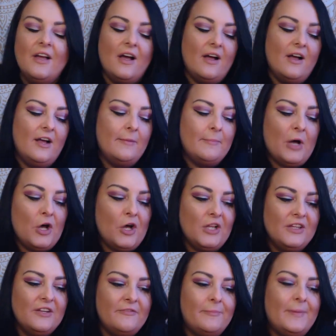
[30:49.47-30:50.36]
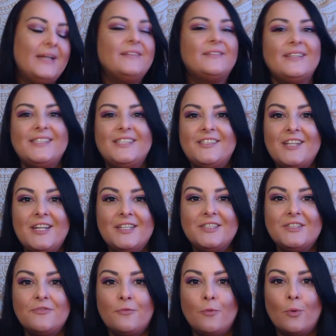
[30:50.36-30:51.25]
Um, all of my
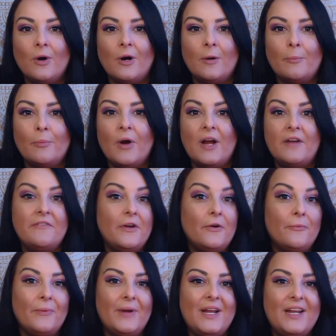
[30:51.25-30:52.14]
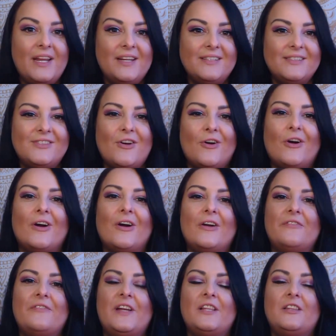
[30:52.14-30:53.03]
listings for private readings are
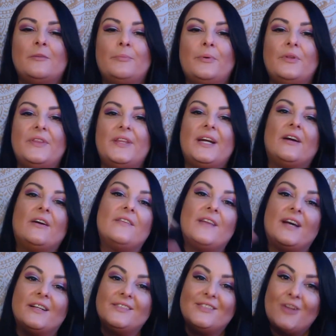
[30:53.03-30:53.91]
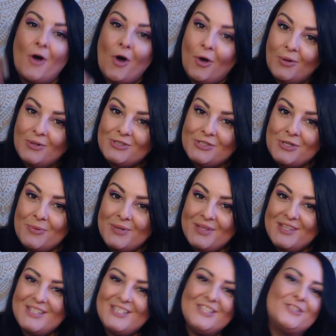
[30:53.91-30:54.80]
available there. That is also
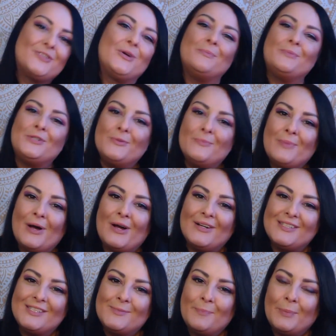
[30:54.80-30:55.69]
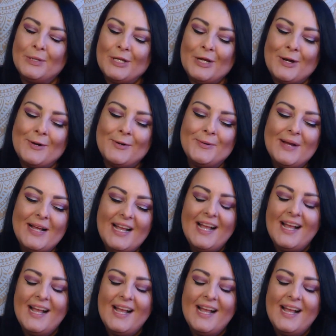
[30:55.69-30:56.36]
in the description box below.